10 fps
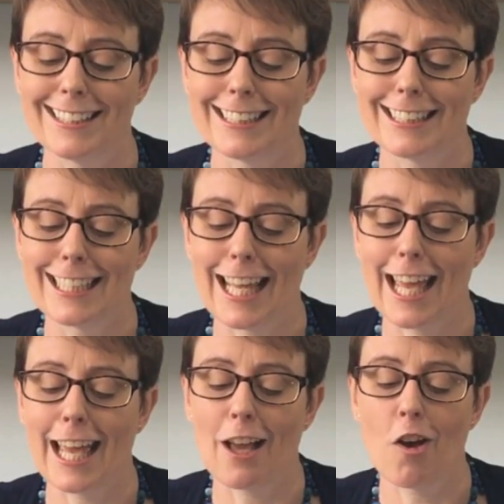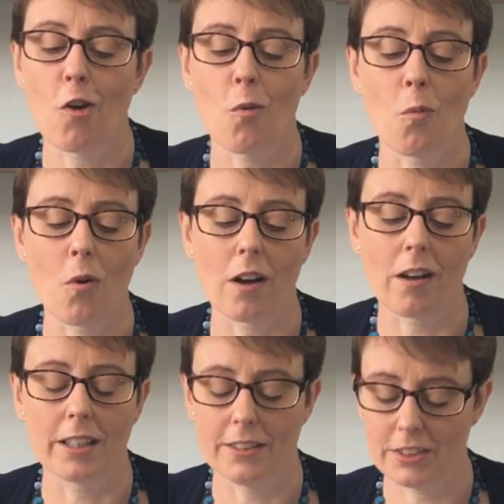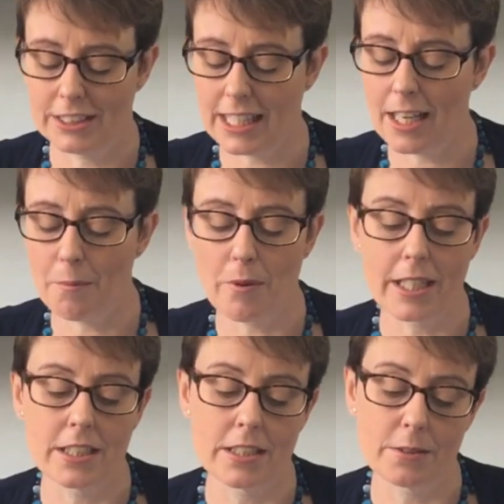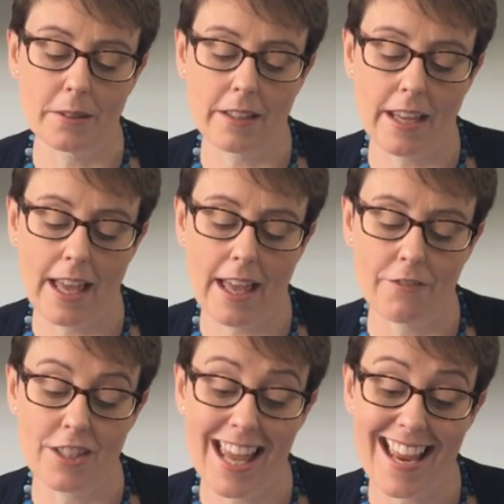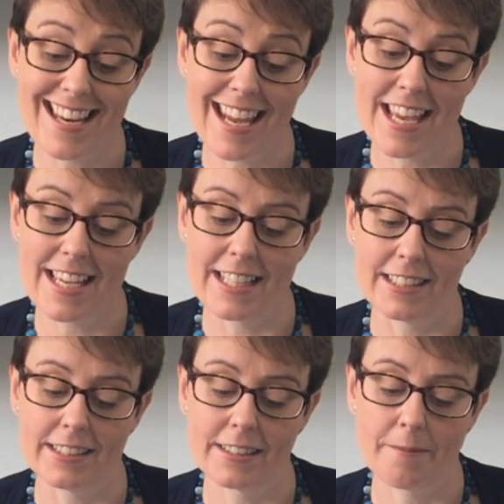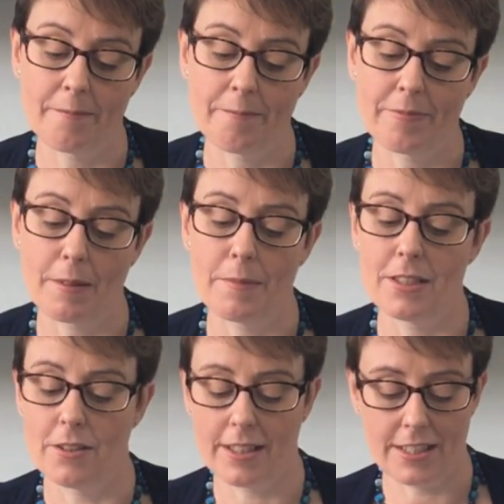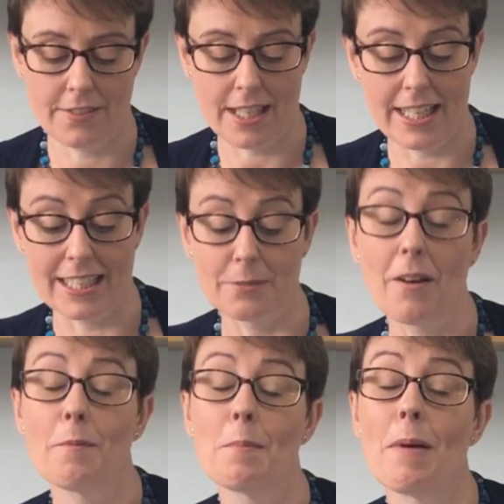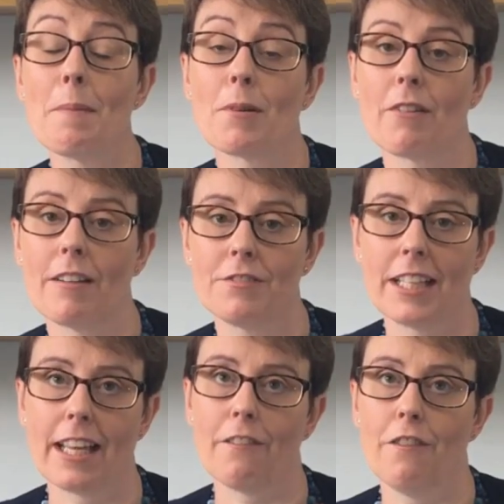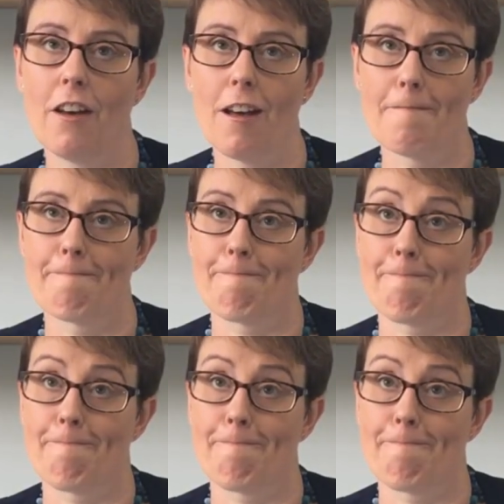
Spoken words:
seeing what kind of celebrations we're going to have. 10 years. Been doing this for 10 years. Well, I've been paper crafting for